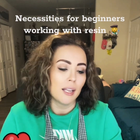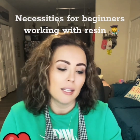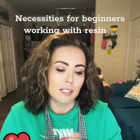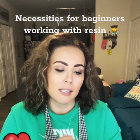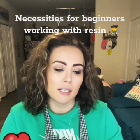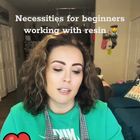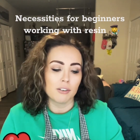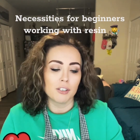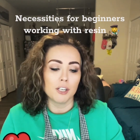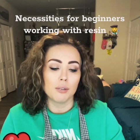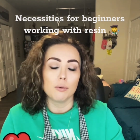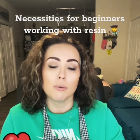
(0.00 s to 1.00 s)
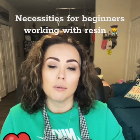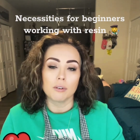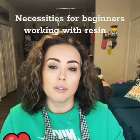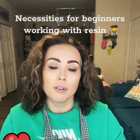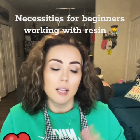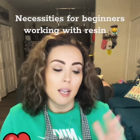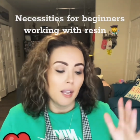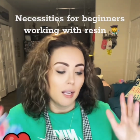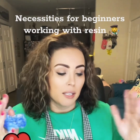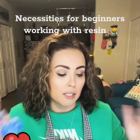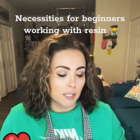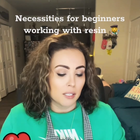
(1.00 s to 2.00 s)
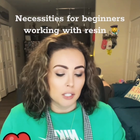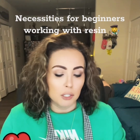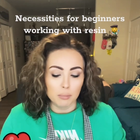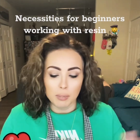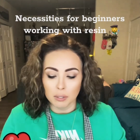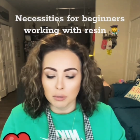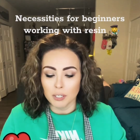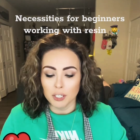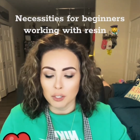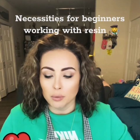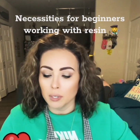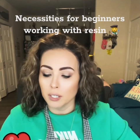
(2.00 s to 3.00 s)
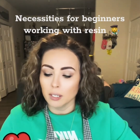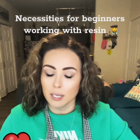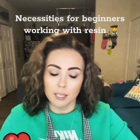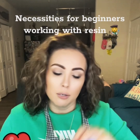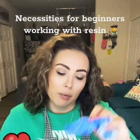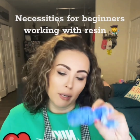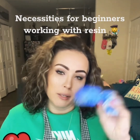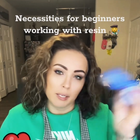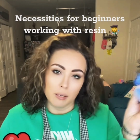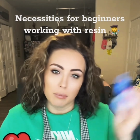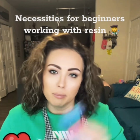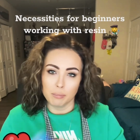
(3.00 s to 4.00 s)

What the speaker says: it's gonna get on you, or it's gonna spill and you wanna like quickly